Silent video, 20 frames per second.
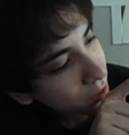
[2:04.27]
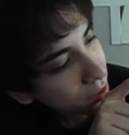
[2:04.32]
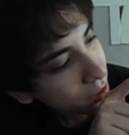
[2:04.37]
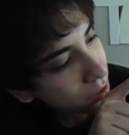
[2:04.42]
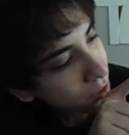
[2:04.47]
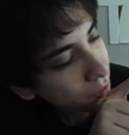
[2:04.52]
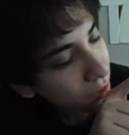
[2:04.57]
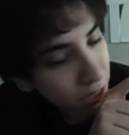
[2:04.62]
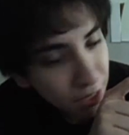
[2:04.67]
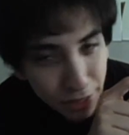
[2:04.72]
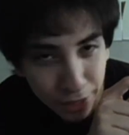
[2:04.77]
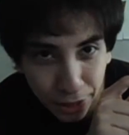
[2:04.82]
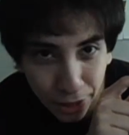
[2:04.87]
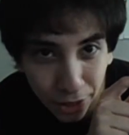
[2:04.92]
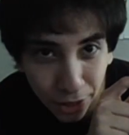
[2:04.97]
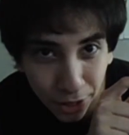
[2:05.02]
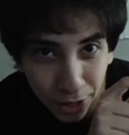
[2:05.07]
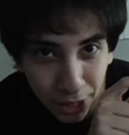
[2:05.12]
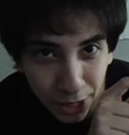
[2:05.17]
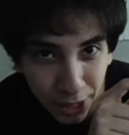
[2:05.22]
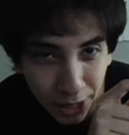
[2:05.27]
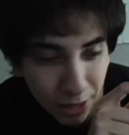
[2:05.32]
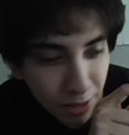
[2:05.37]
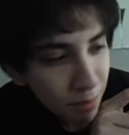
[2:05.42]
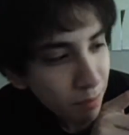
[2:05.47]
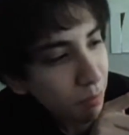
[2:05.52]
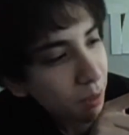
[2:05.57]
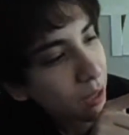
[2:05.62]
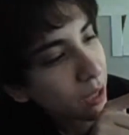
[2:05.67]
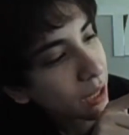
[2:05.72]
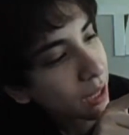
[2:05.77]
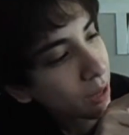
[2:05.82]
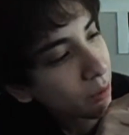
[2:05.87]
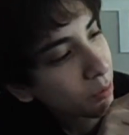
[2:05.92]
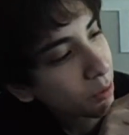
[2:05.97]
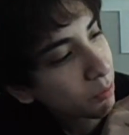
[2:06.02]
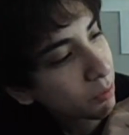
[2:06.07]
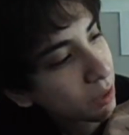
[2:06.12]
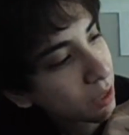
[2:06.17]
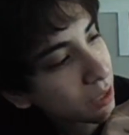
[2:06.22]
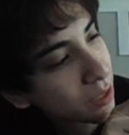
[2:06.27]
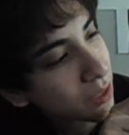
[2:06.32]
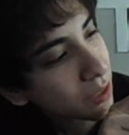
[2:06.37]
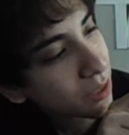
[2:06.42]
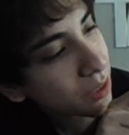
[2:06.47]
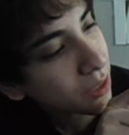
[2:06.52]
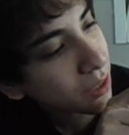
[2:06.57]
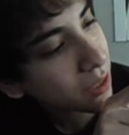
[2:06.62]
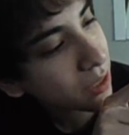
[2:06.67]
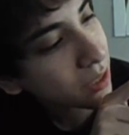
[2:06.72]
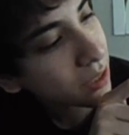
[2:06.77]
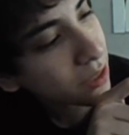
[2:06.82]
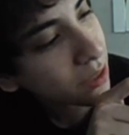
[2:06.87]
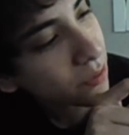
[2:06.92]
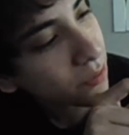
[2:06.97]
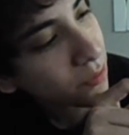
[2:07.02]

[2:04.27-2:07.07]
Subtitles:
she's very nerdy. But like I went with this look because it